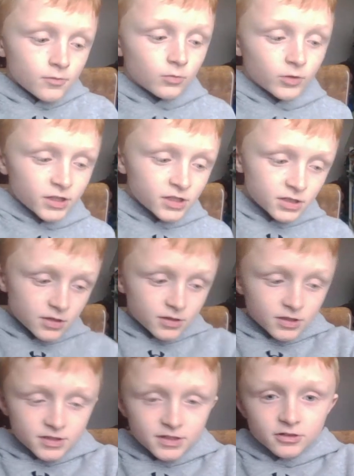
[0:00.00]
Weight
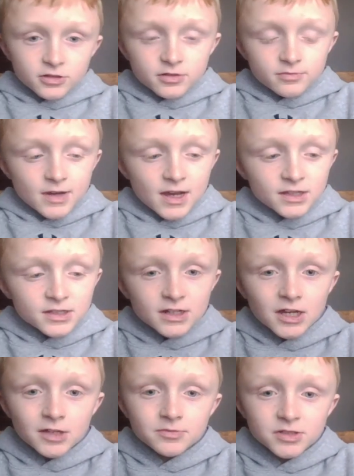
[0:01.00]
is equal to mass
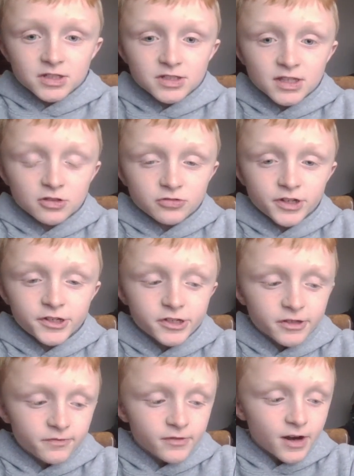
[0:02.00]
times acceleration
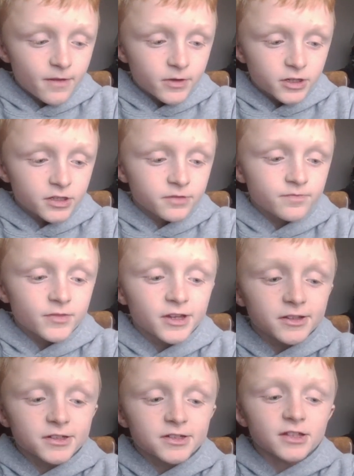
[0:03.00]
of gravity,
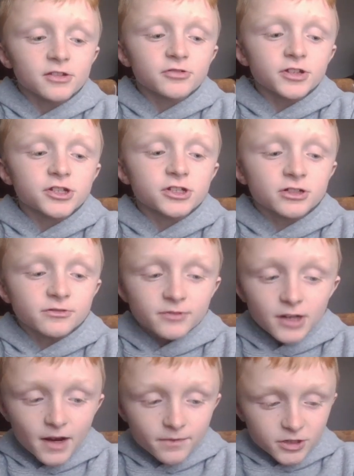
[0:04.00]
and acceleration of
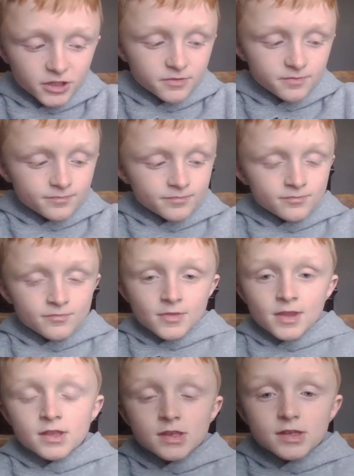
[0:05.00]
gravity
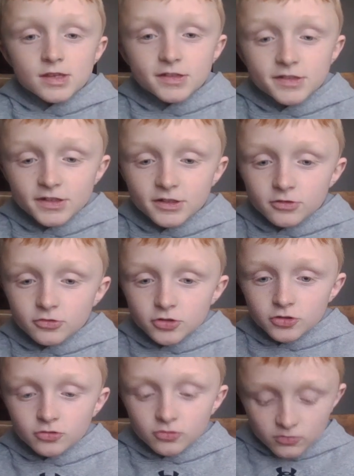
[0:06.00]
is equal
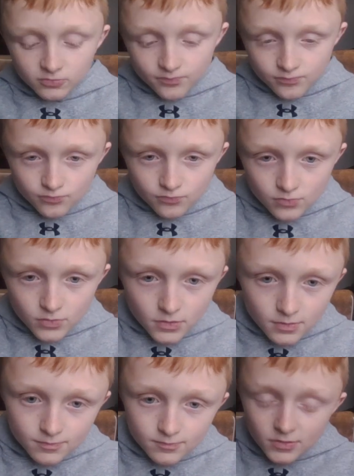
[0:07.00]
to
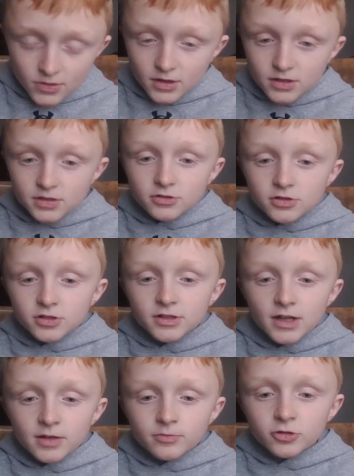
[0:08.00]

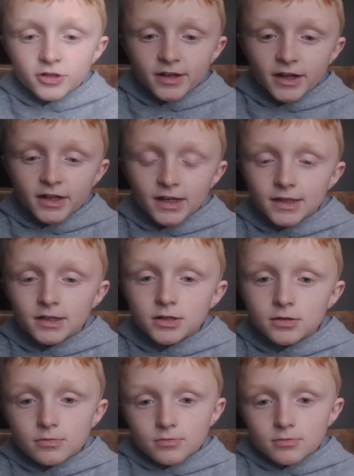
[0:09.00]
9.98.